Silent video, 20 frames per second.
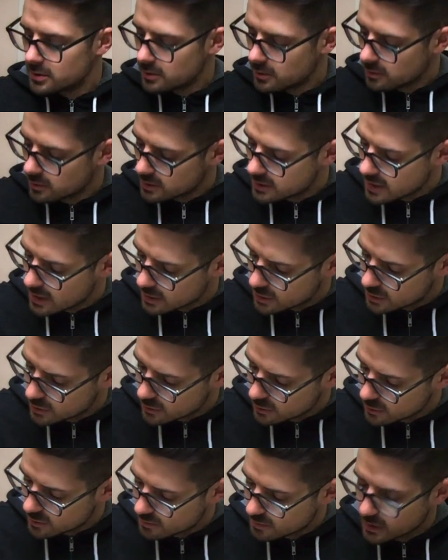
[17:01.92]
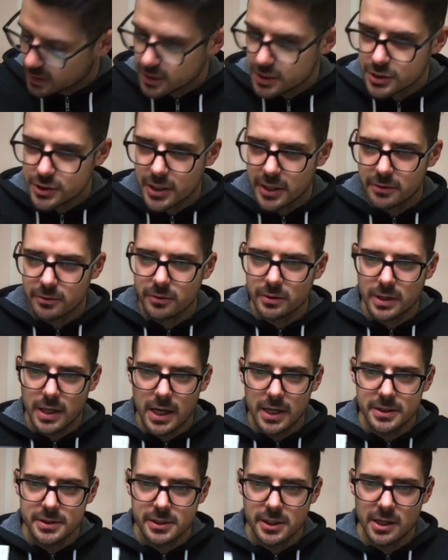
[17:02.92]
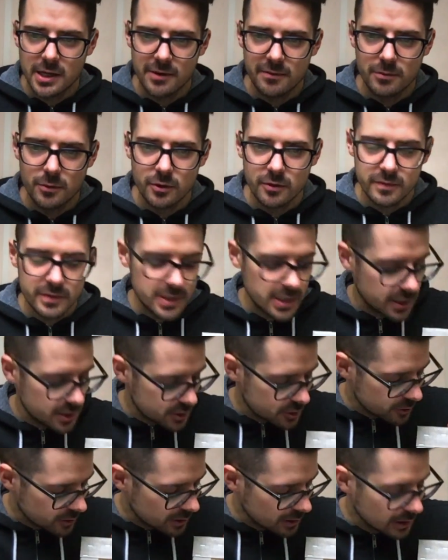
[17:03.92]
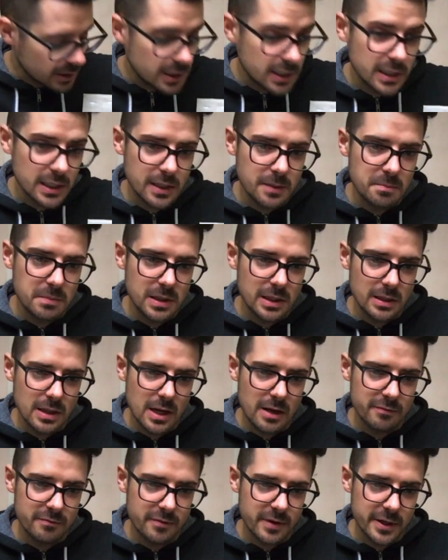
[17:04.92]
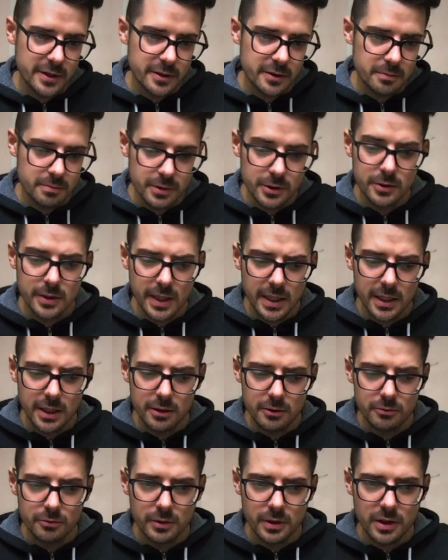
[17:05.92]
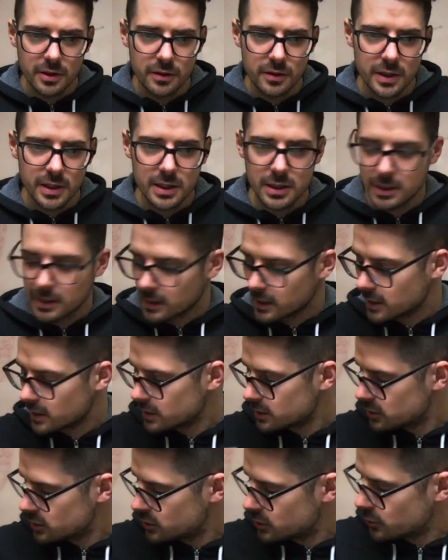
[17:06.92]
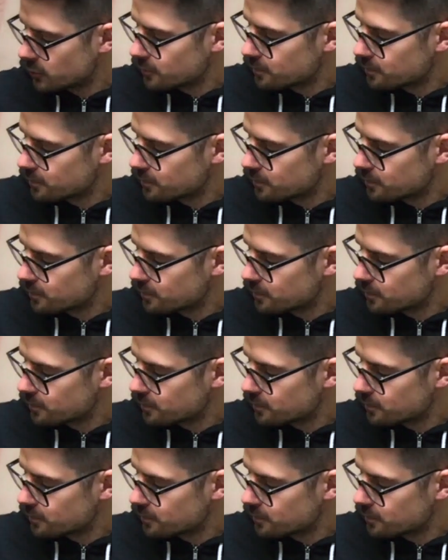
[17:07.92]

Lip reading: or textures, but in general, cotton's going to have more of a texture, and linen can be a lot finer. But you can get your really thick linens too.